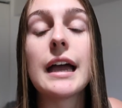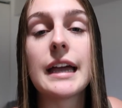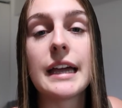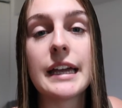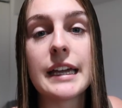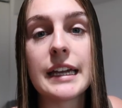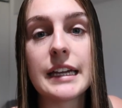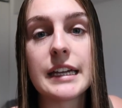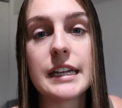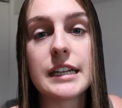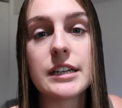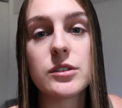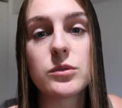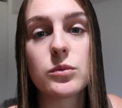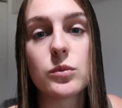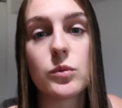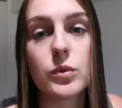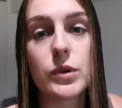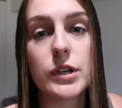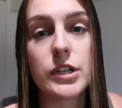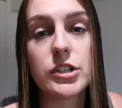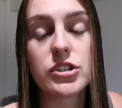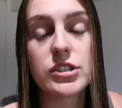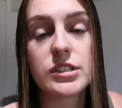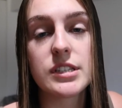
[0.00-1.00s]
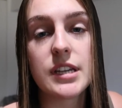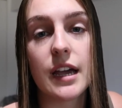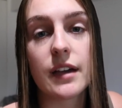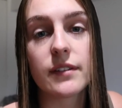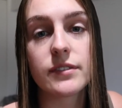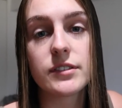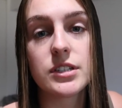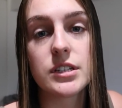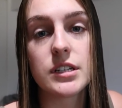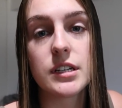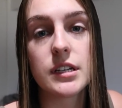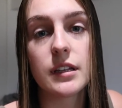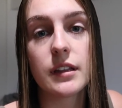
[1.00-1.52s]
and we just
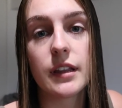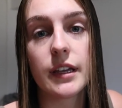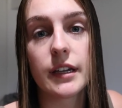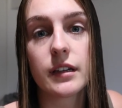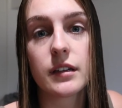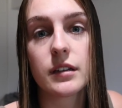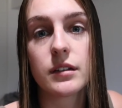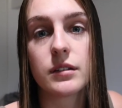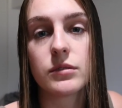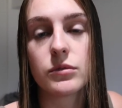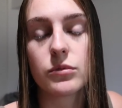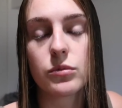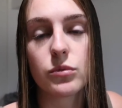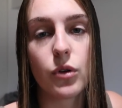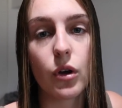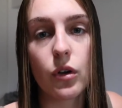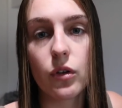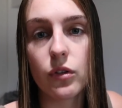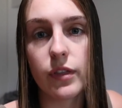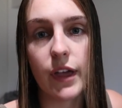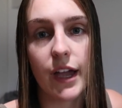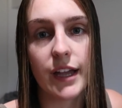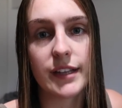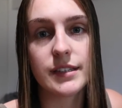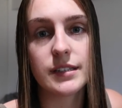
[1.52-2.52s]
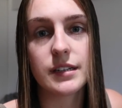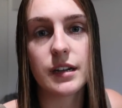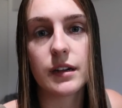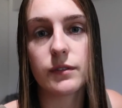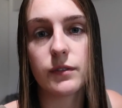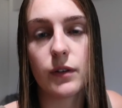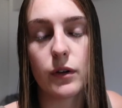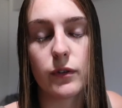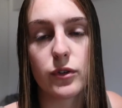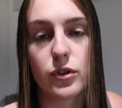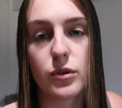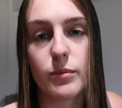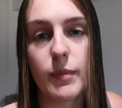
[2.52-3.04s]
have to like roll that
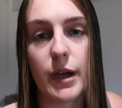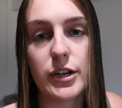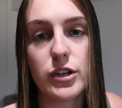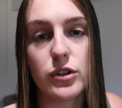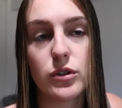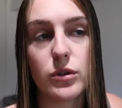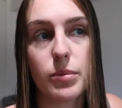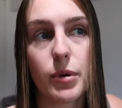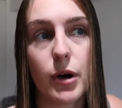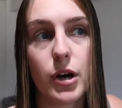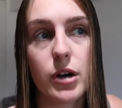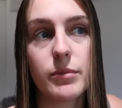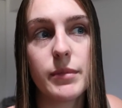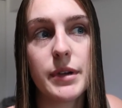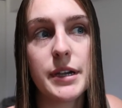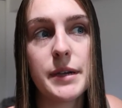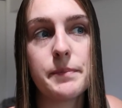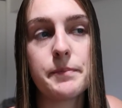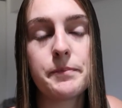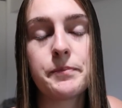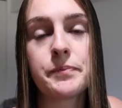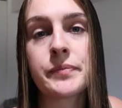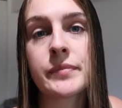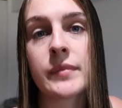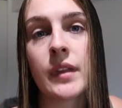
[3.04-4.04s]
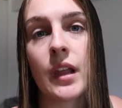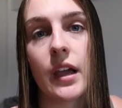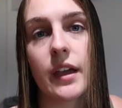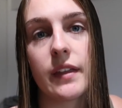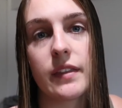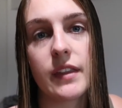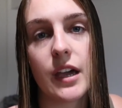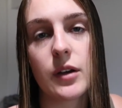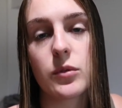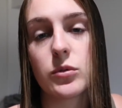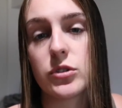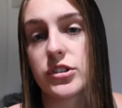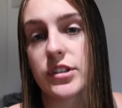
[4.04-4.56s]
stuff over to my new apartment
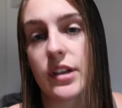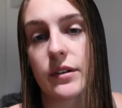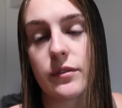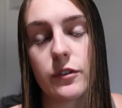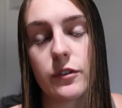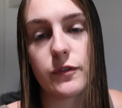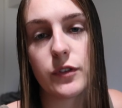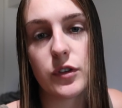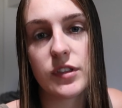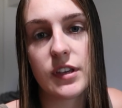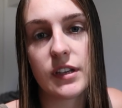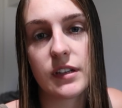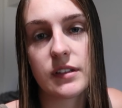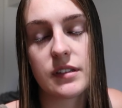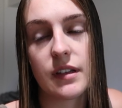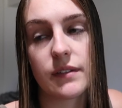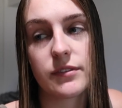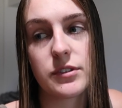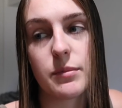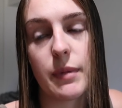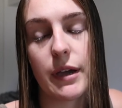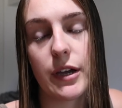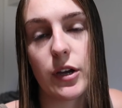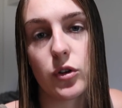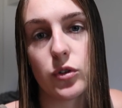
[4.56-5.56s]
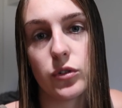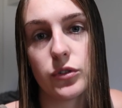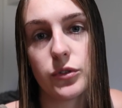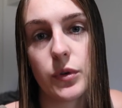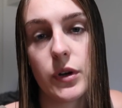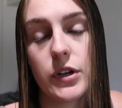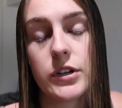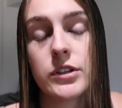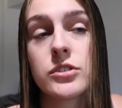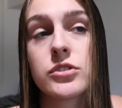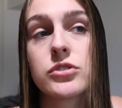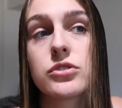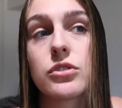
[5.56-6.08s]
and then we just few things left in my old
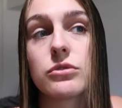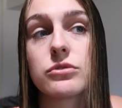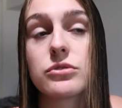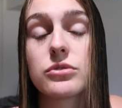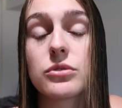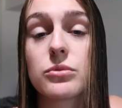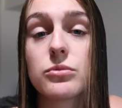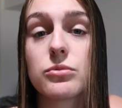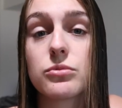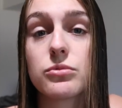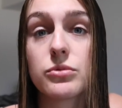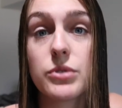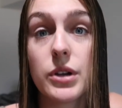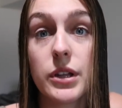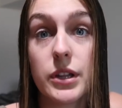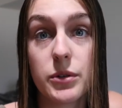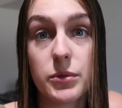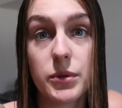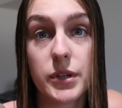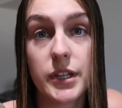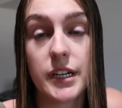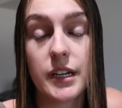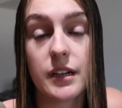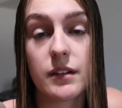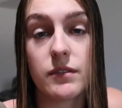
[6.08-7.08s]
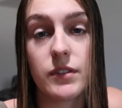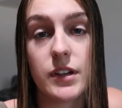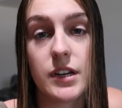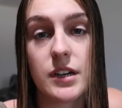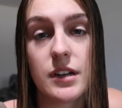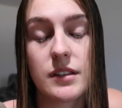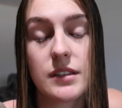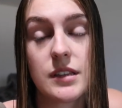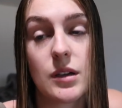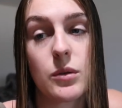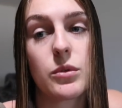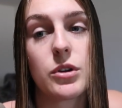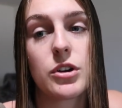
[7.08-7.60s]
one so it's really really
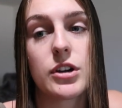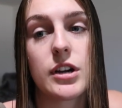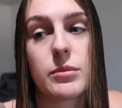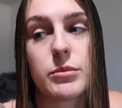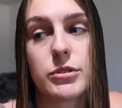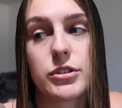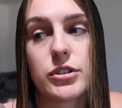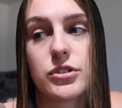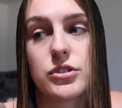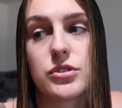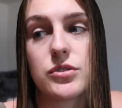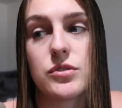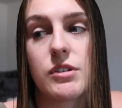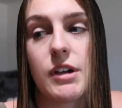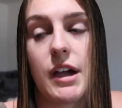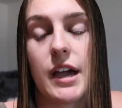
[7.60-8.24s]
convenient that we were able to do